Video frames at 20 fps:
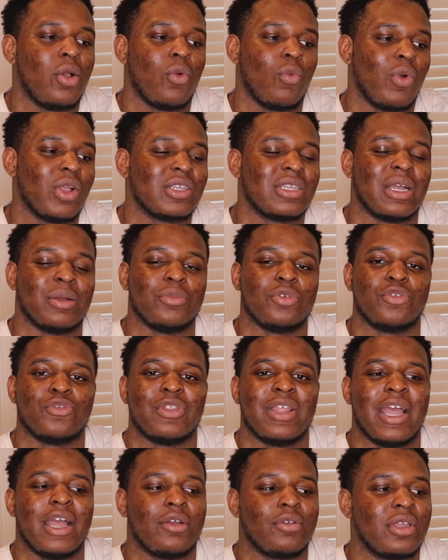Once I moved
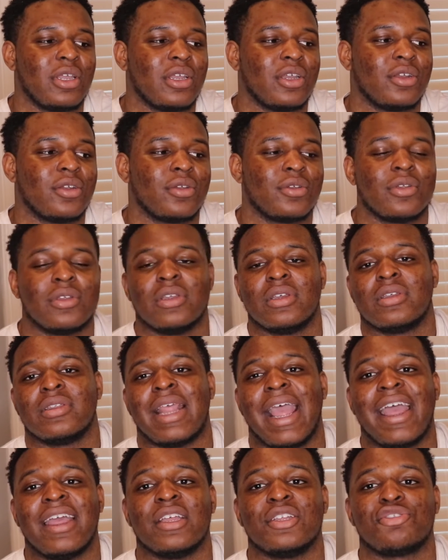down here,
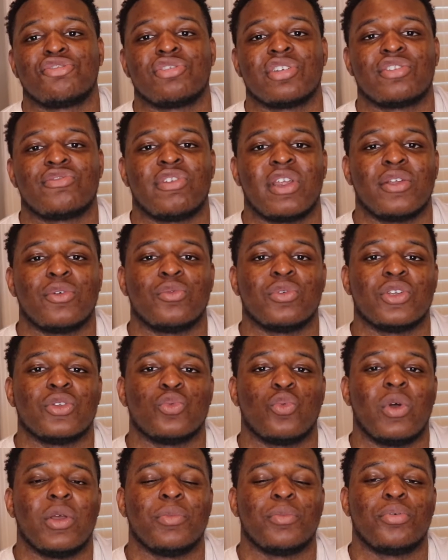that interest rate was
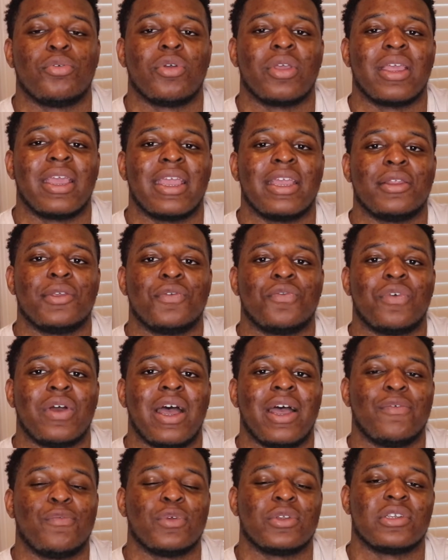
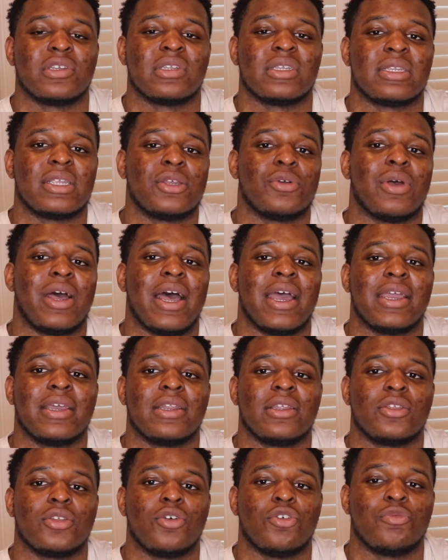1.85, which is still higher
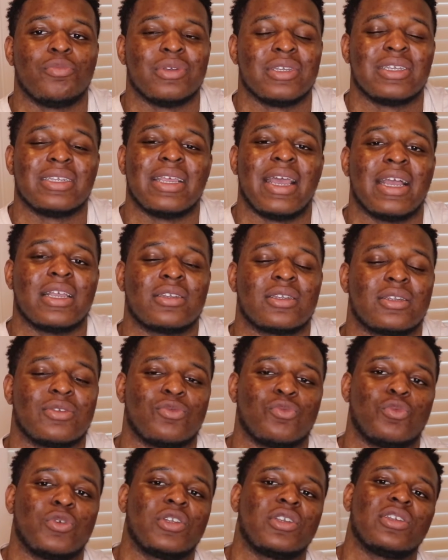than Goldman Sachs,
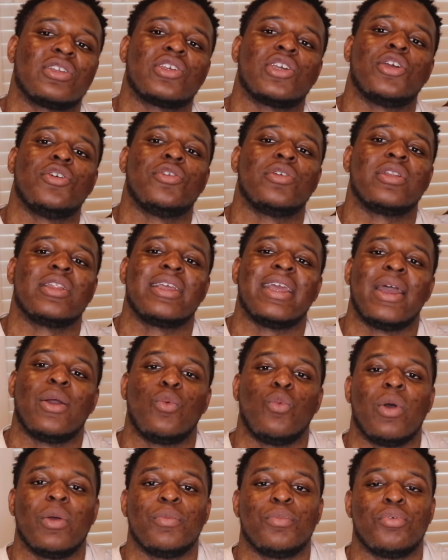which is currently
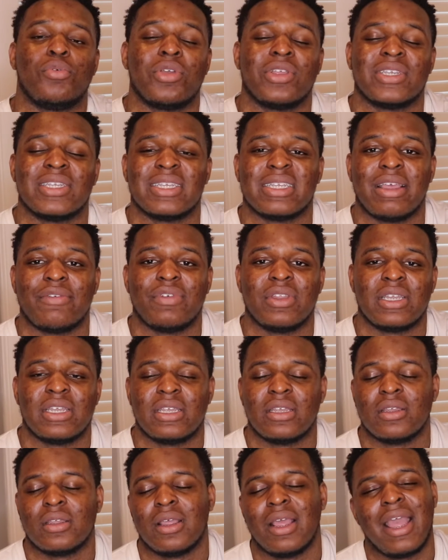at
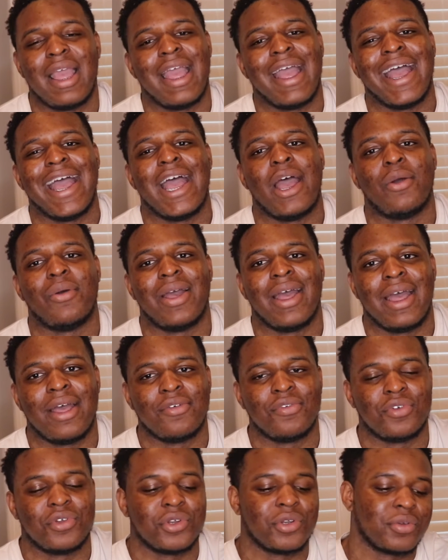1.70.
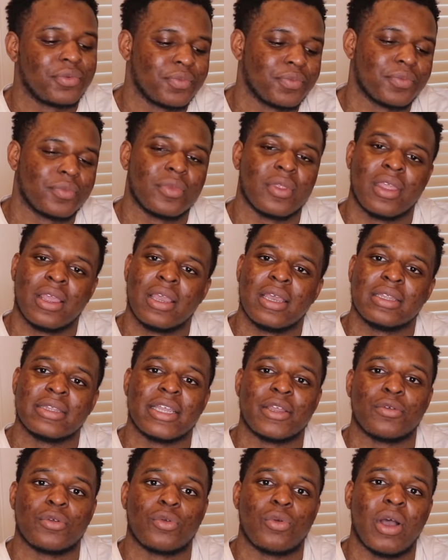However,
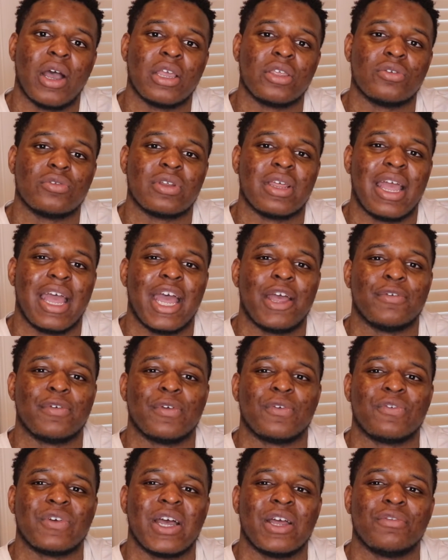they require you to have a
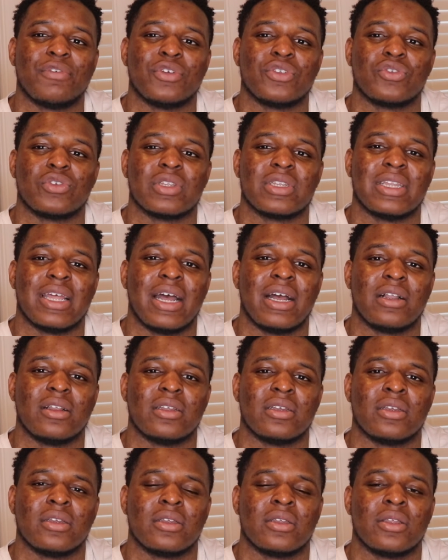
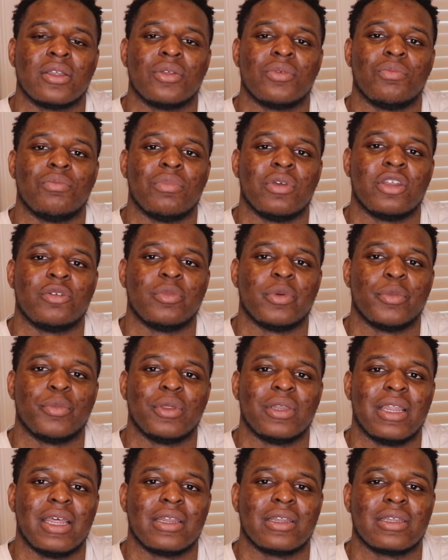$500 minimum
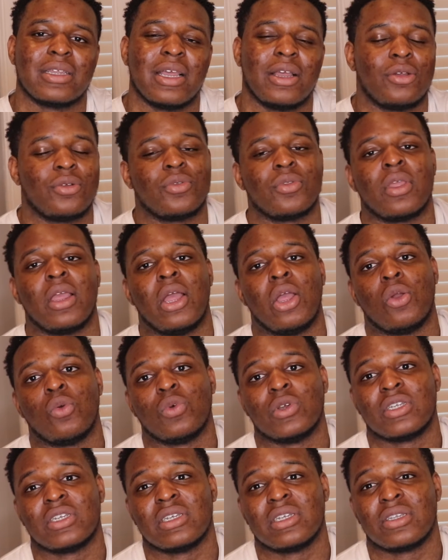in that account,
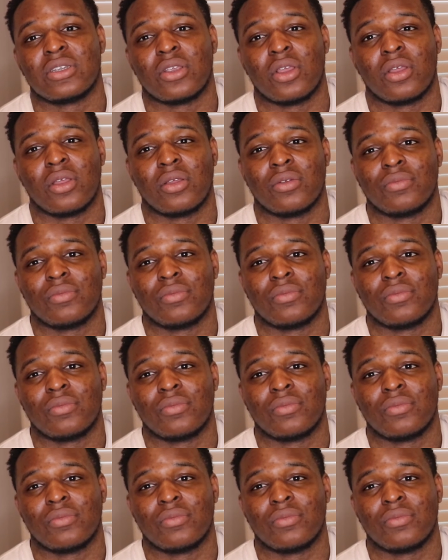which is